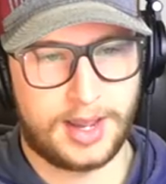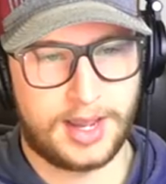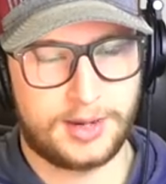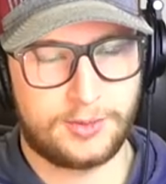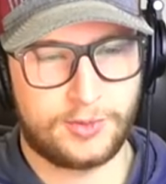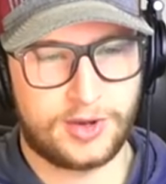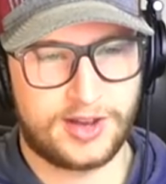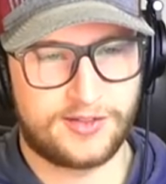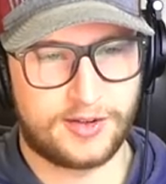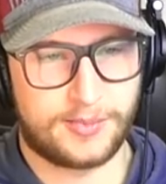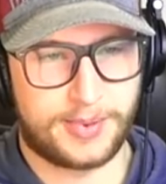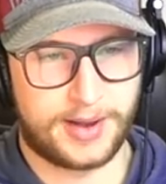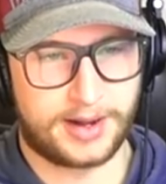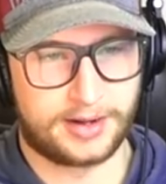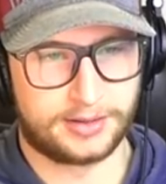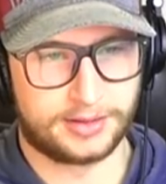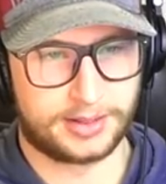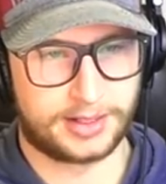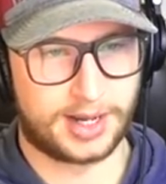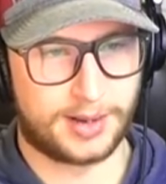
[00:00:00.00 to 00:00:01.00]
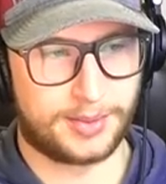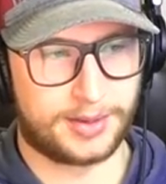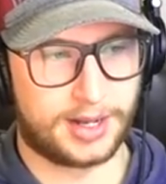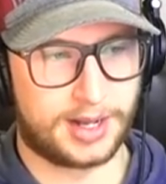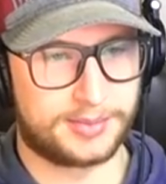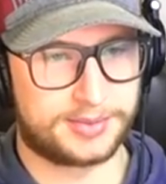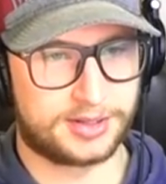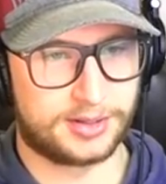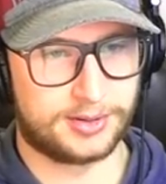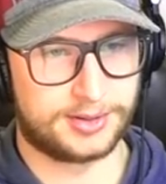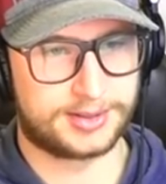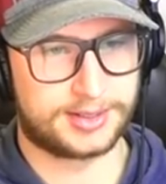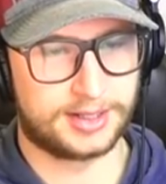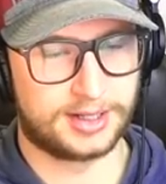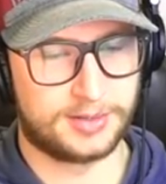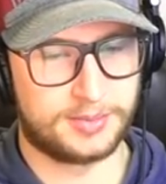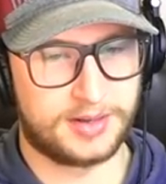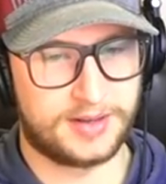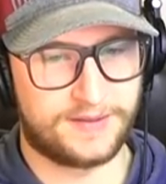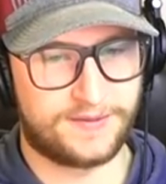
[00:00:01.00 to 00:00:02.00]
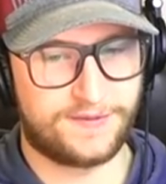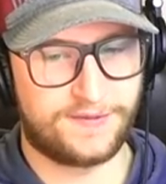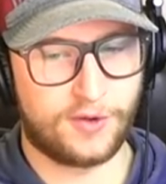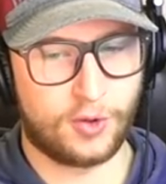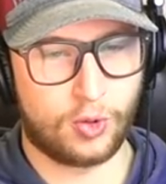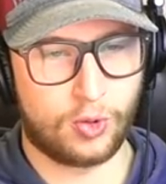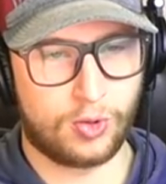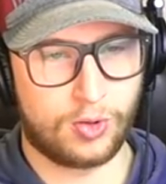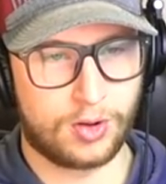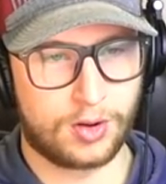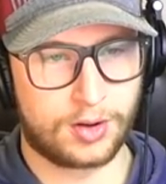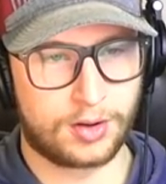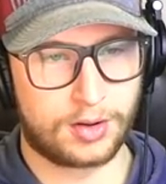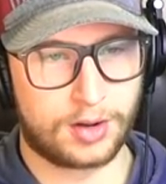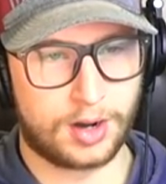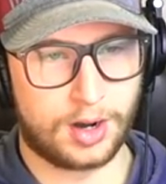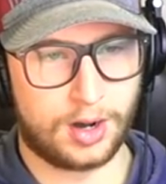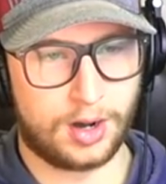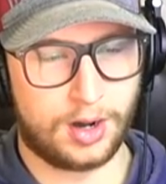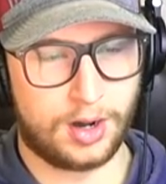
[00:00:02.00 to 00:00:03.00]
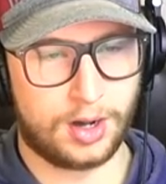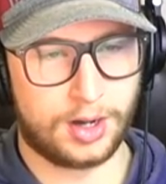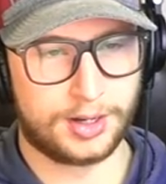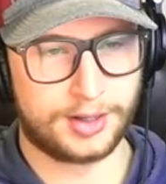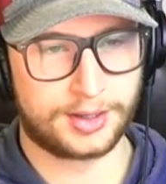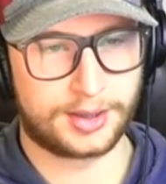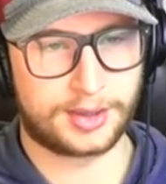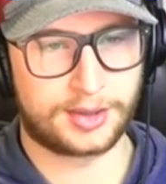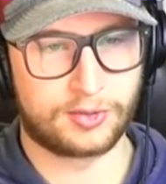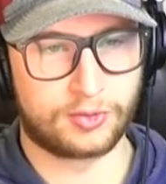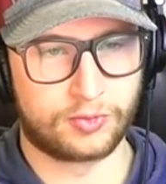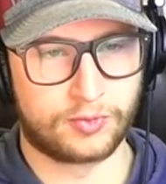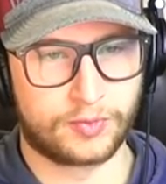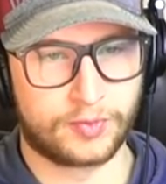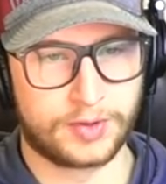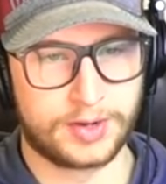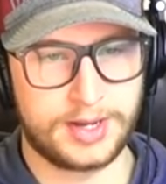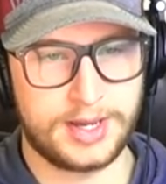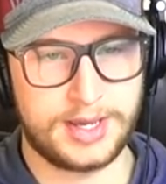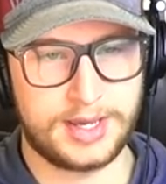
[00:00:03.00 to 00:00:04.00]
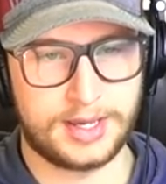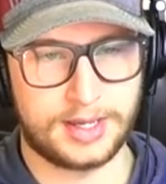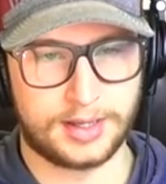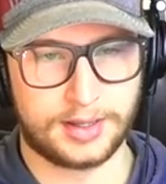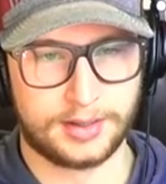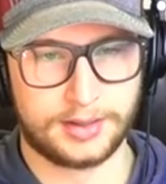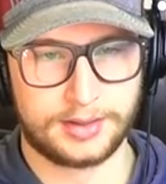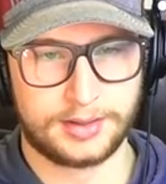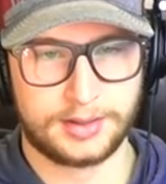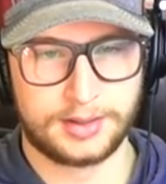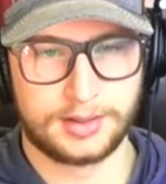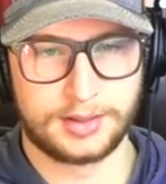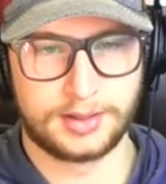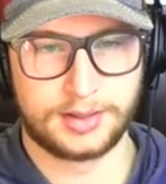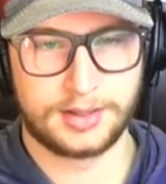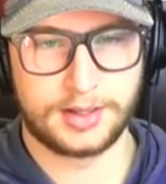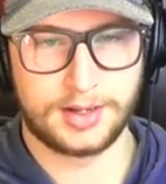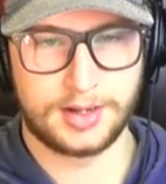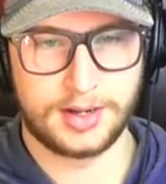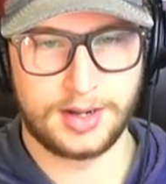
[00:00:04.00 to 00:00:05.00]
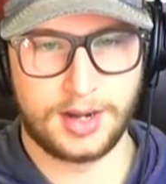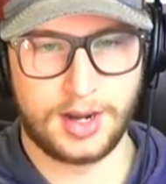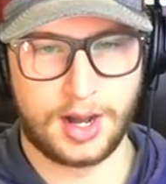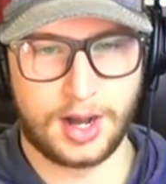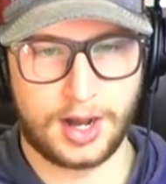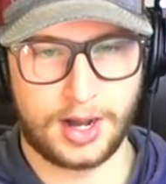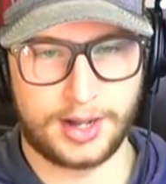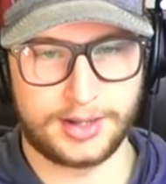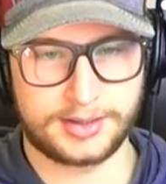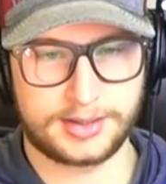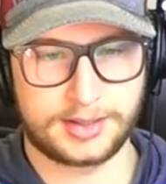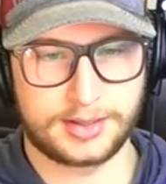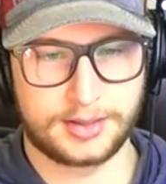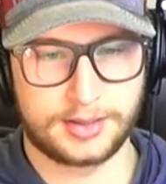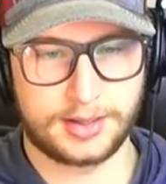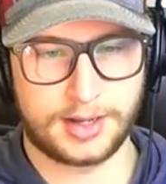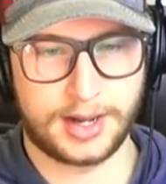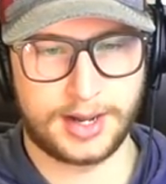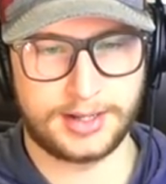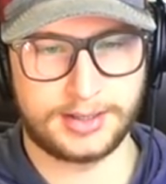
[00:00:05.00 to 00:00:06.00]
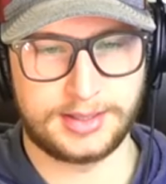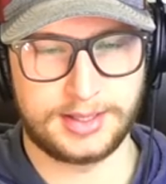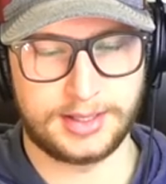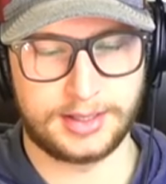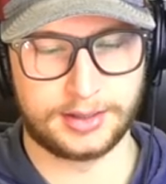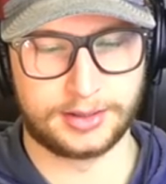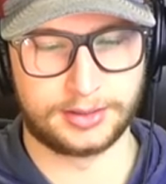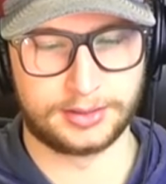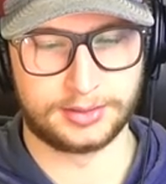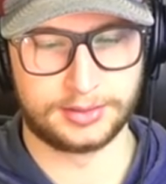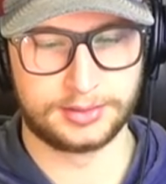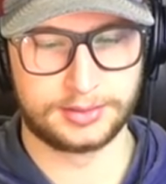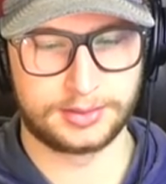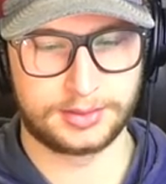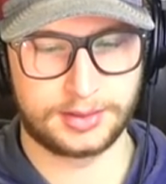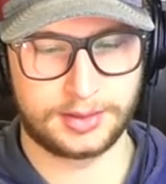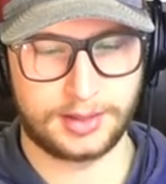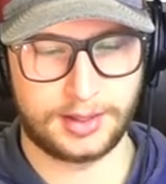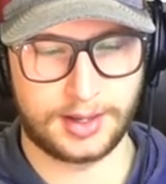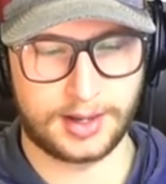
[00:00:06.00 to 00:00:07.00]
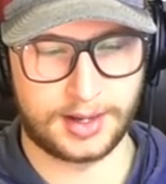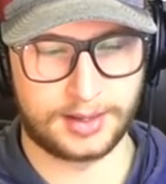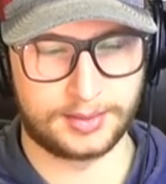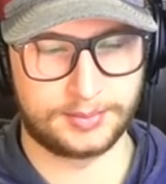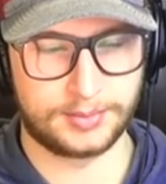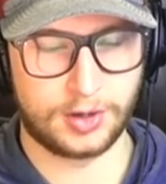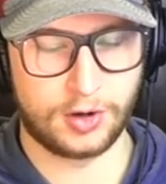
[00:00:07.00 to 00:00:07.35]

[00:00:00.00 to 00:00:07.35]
And we have a penalty coming up. So it's going to be 4-on-3. Not ideal. Yeah.